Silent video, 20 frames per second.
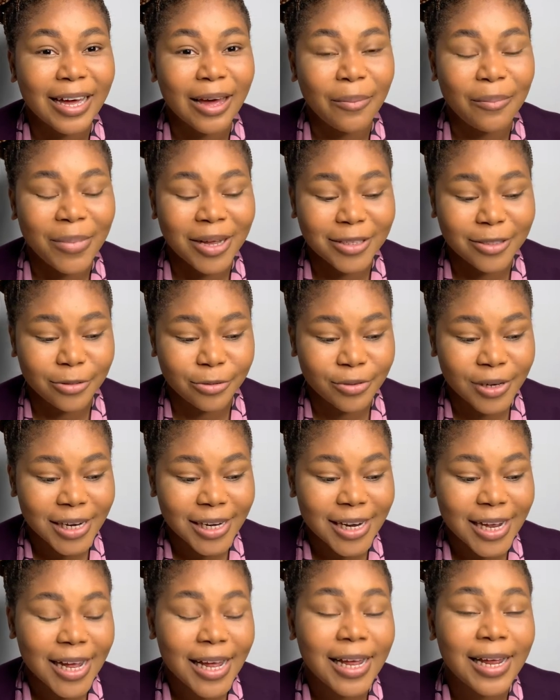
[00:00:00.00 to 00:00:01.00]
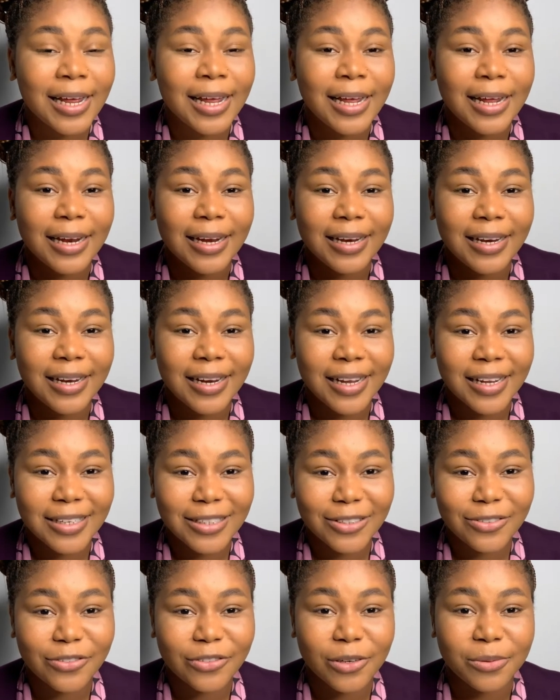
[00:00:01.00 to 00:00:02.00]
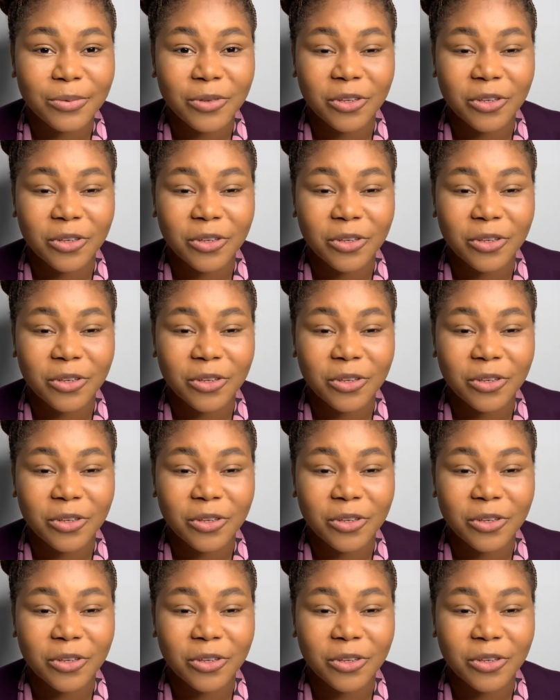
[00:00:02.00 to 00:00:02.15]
but rather learn from